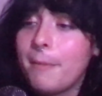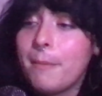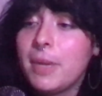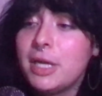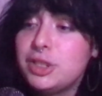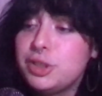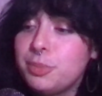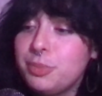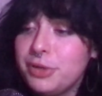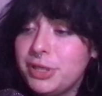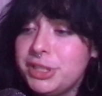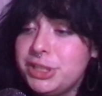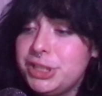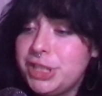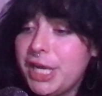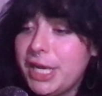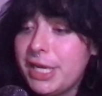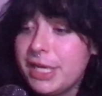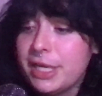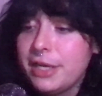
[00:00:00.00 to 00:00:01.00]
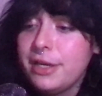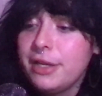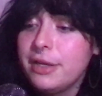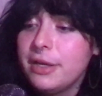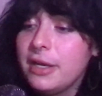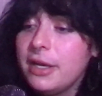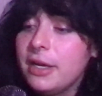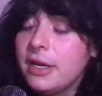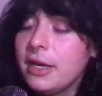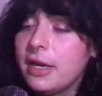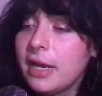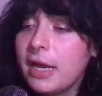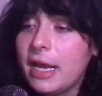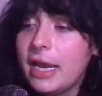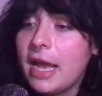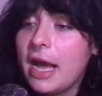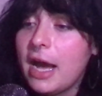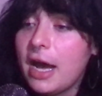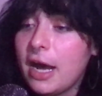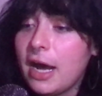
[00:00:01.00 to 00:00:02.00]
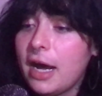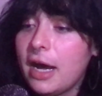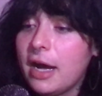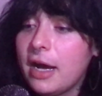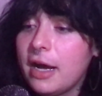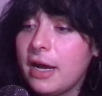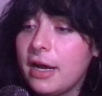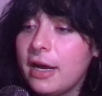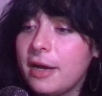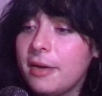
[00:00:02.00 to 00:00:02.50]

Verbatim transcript: much appreciated. Uh,